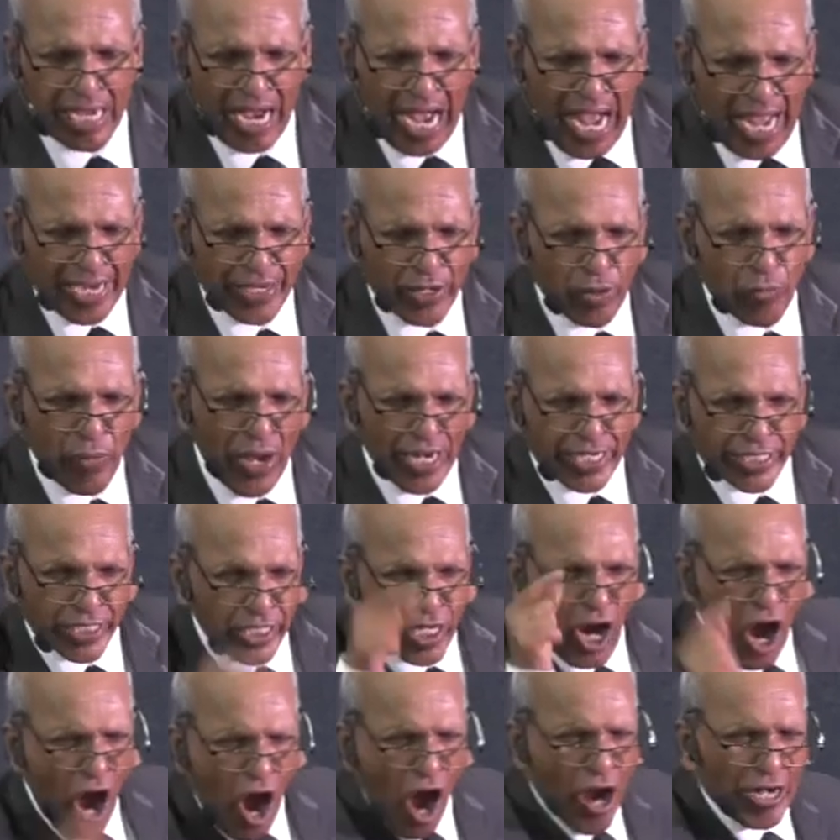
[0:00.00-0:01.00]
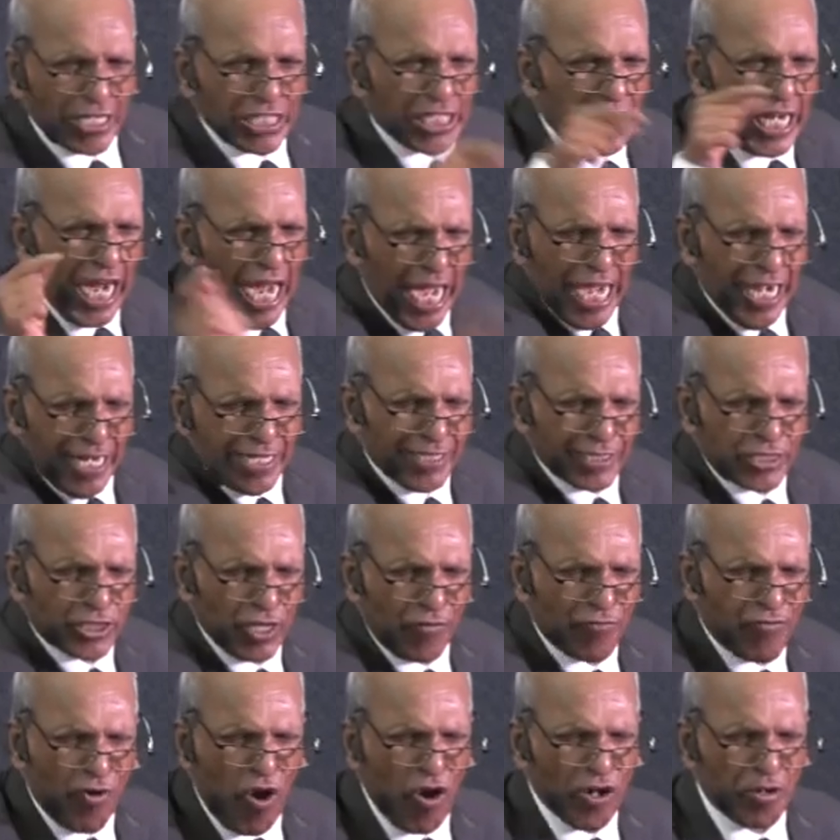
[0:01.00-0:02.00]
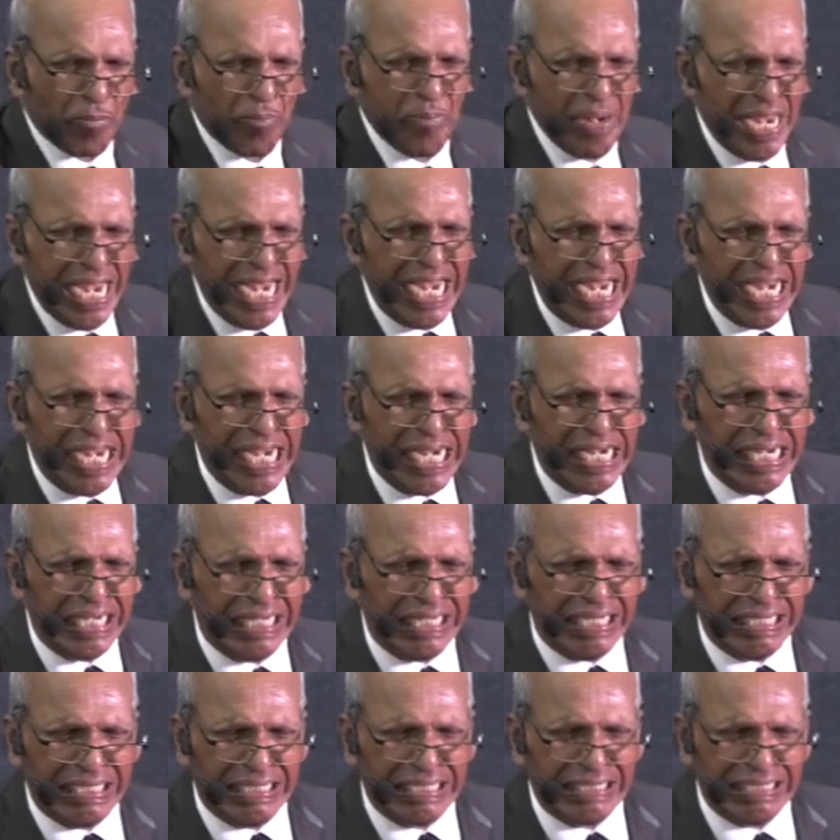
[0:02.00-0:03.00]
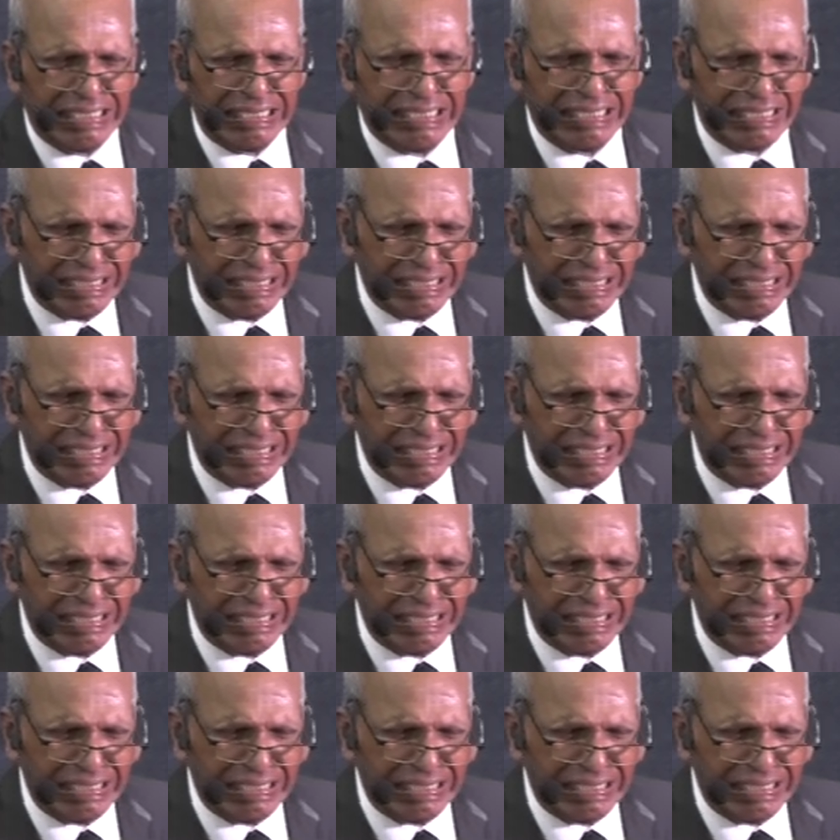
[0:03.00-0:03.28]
And when God cares for me,